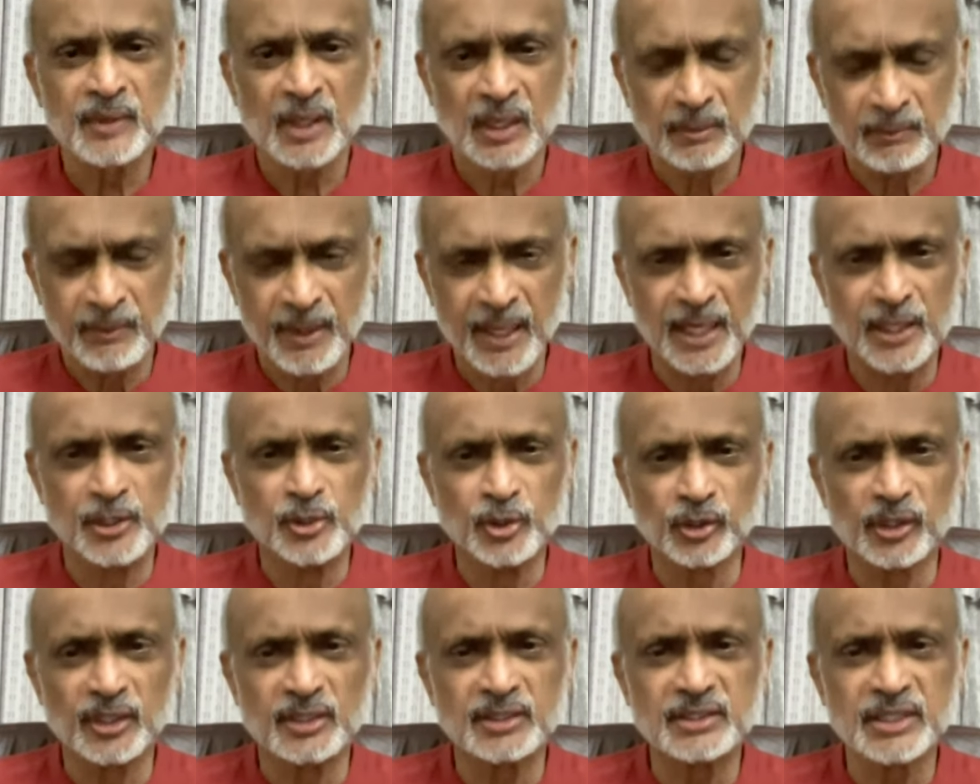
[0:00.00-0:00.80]
the man
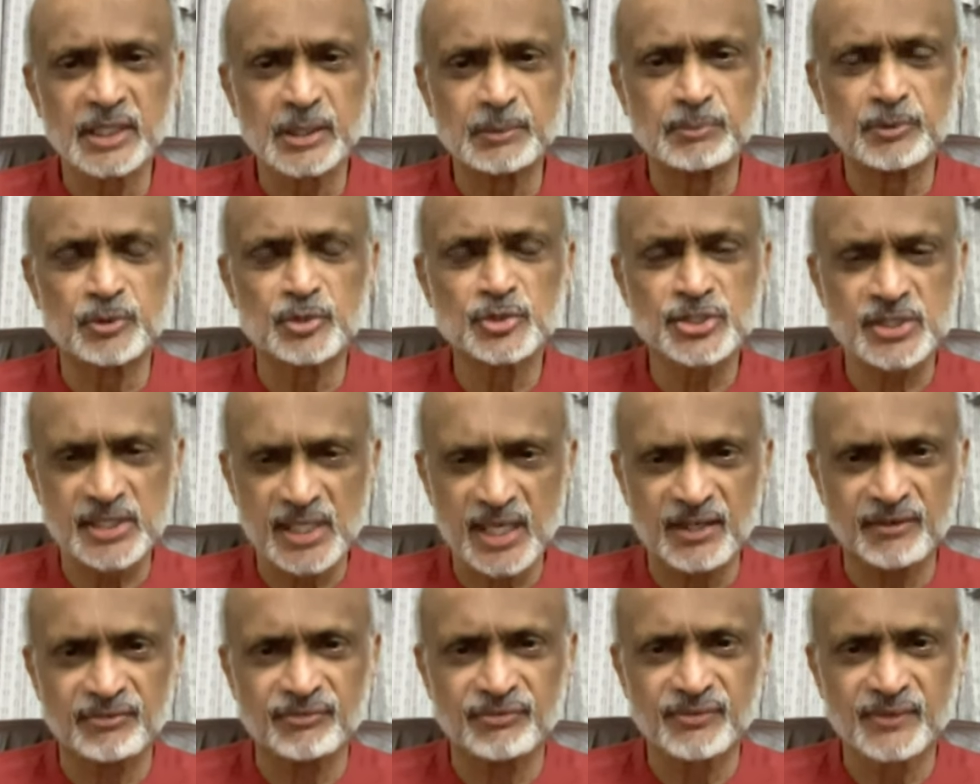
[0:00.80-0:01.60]
who can keep you
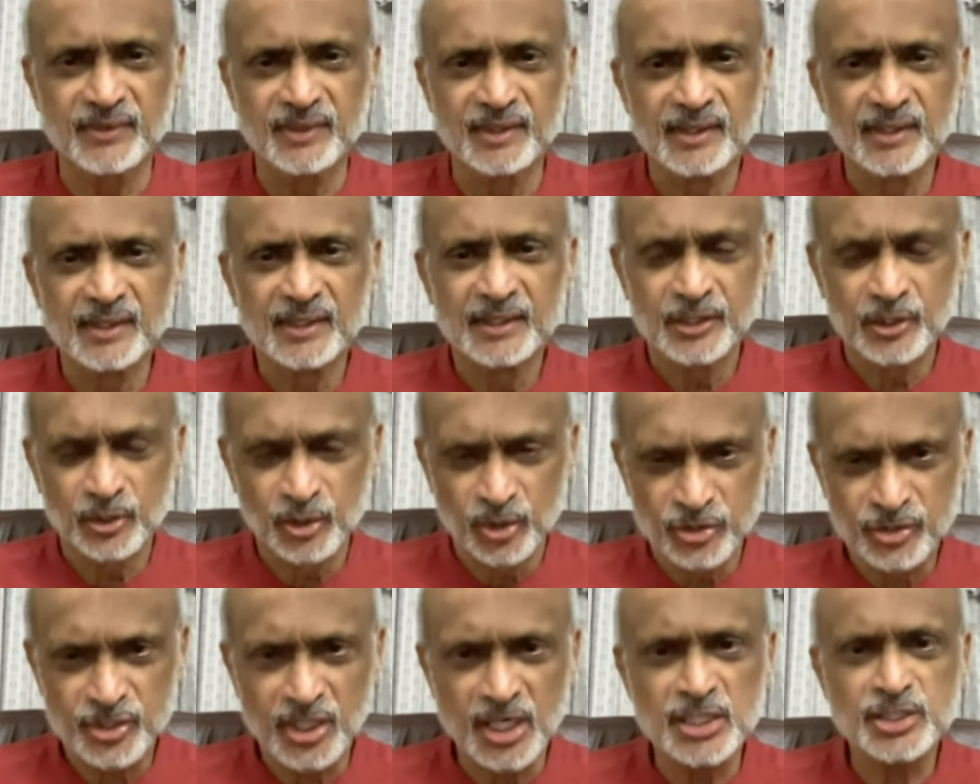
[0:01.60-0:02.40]
safe, you
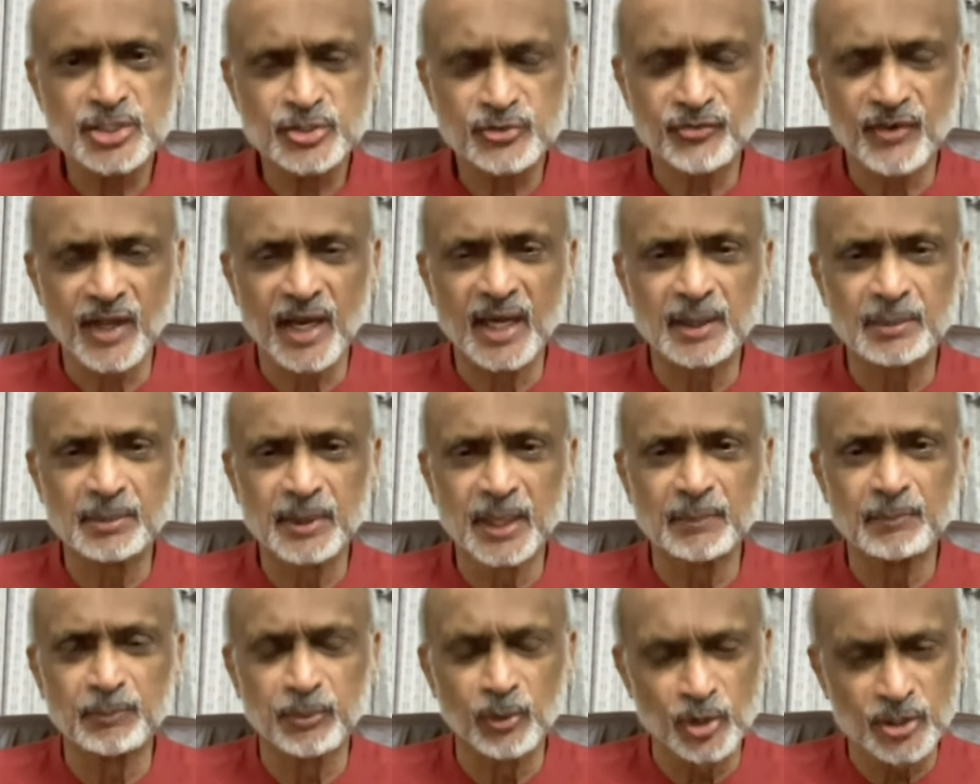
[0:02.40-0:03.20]
know, trust
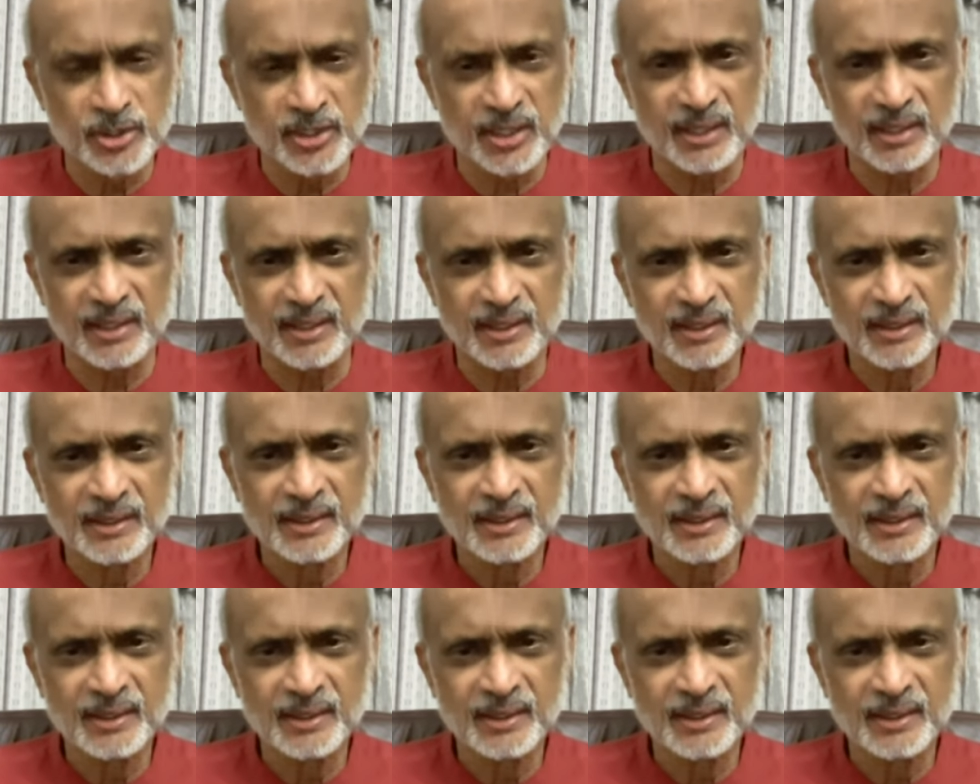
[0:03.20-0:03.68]
Vladimir Putin.